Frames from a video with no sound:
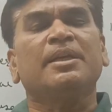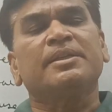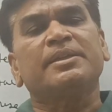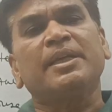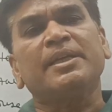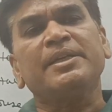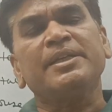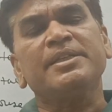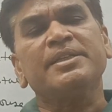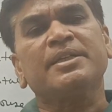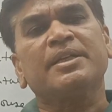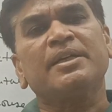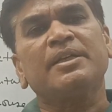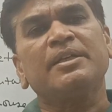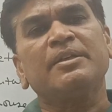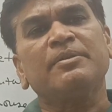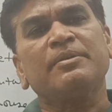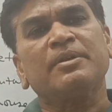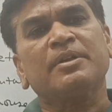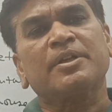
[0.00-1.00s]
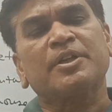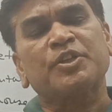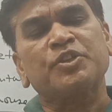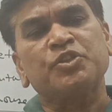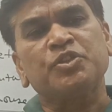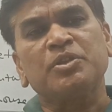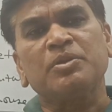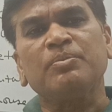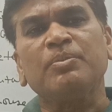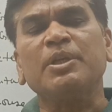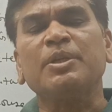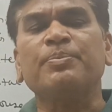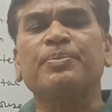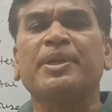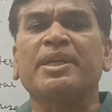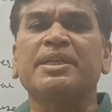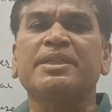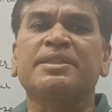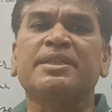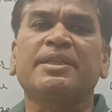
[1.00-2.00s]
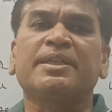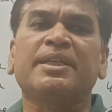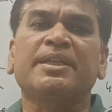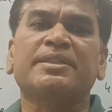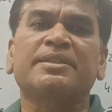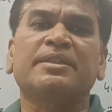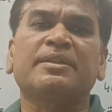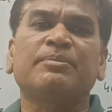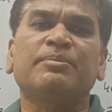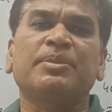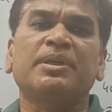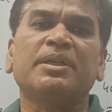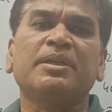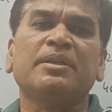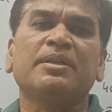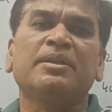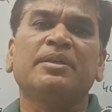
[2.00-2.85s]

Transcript: that is called consumer price index number.